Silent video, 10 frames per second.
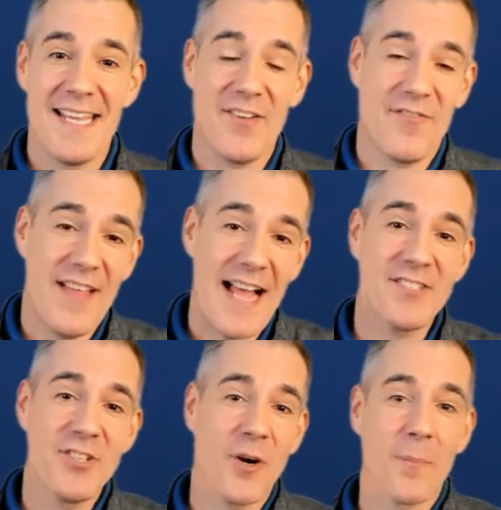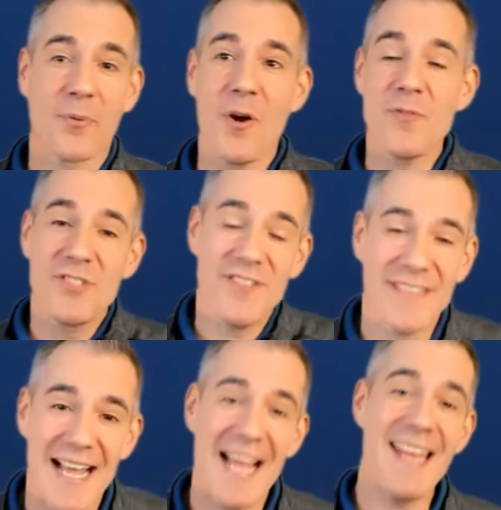if that's your approach,
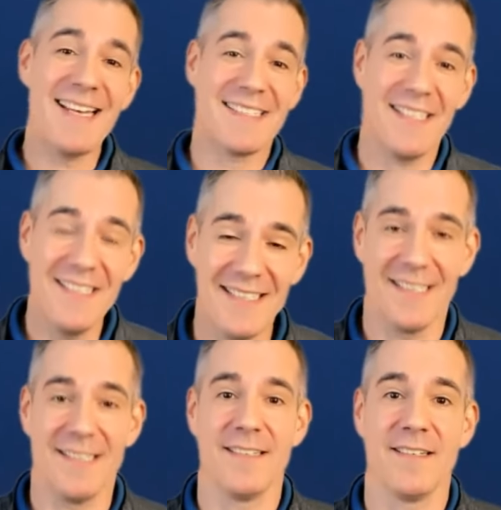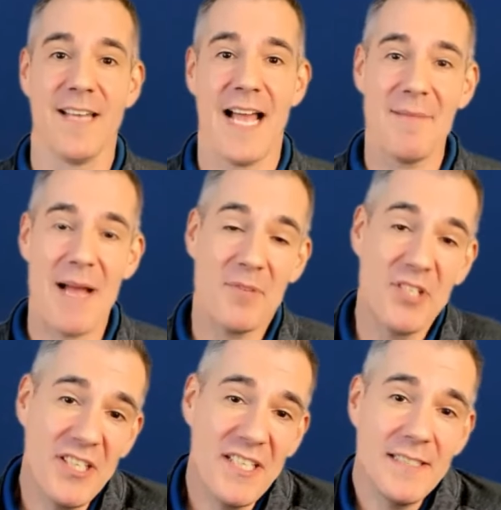you've kind of done. I, I'm
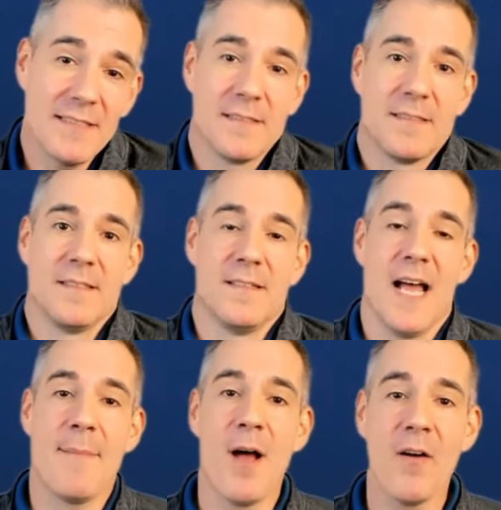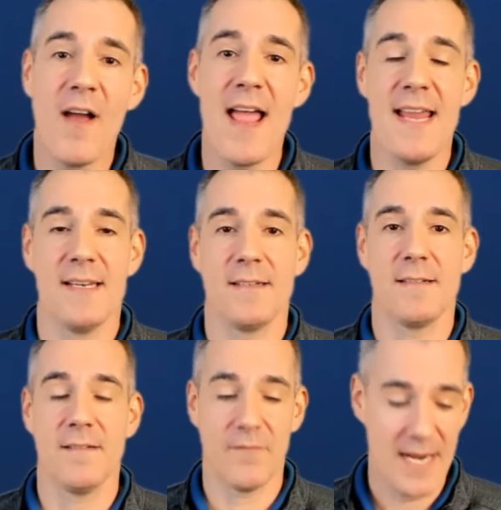good. I'm all right,
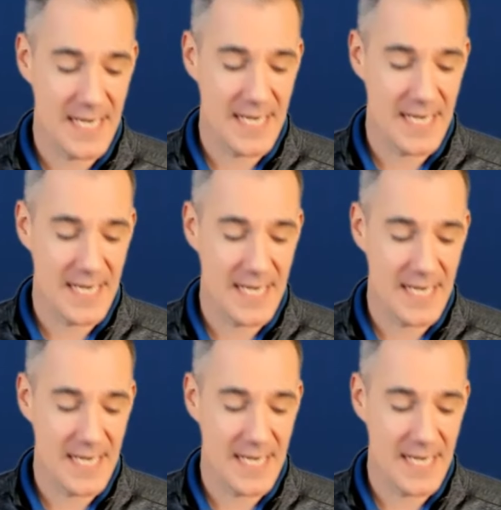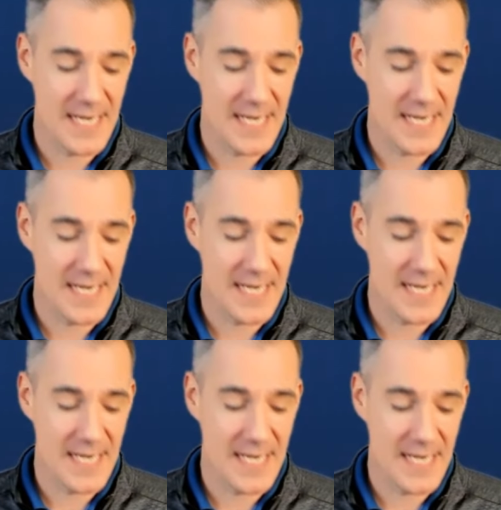right? I've reached the mountaintop, so to
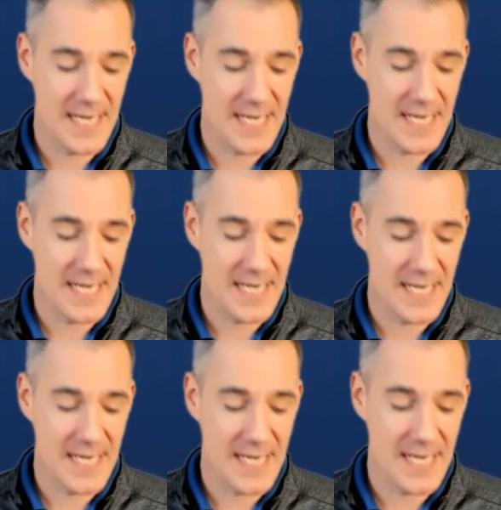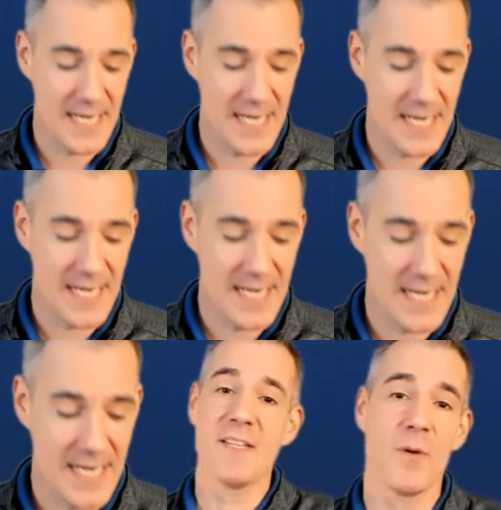speak. And by the way, if you're good with that
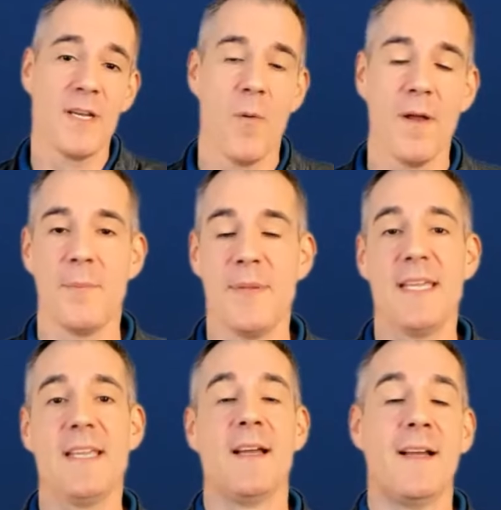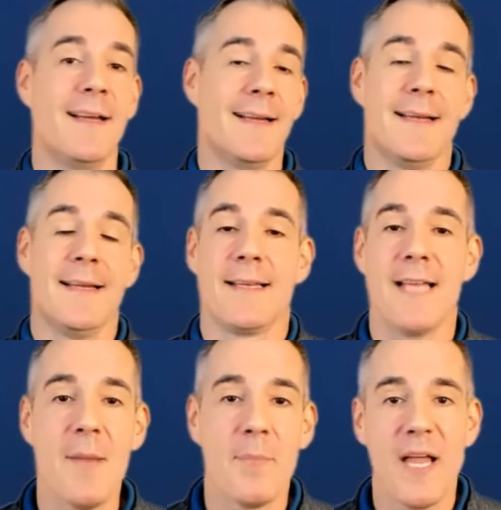and that's where you want to be,
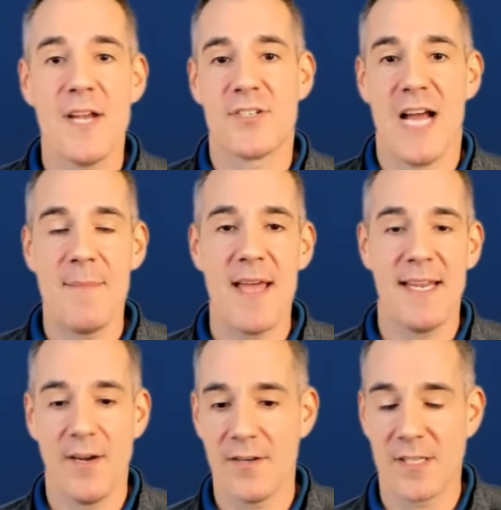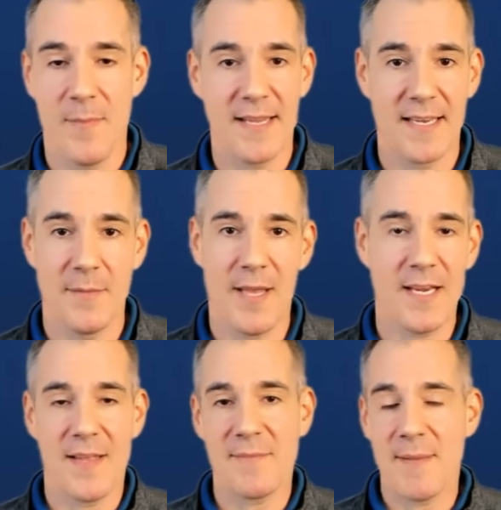God bless you. I'm not here to make any,
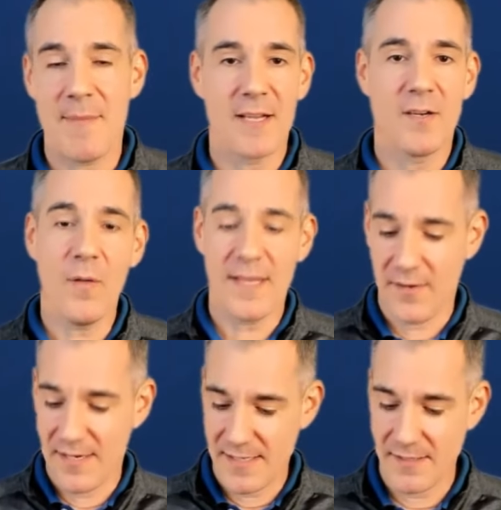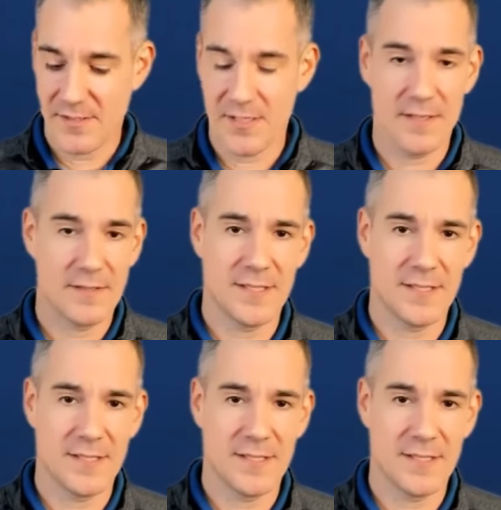you know, my, my goal here isn't to,